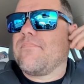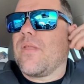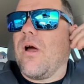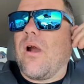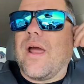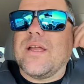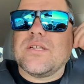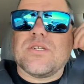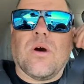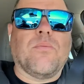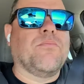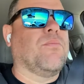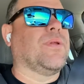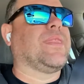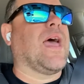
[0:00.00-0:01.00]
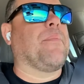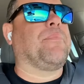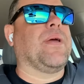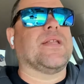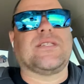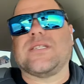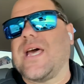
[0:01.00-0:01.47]
All right, so that
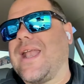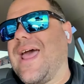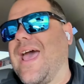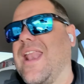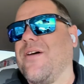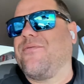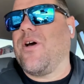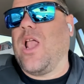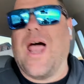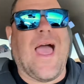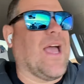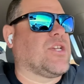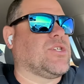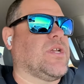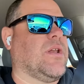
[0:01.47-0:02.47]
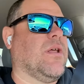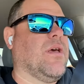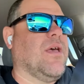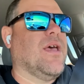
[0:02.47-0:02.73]
being said, NFL action,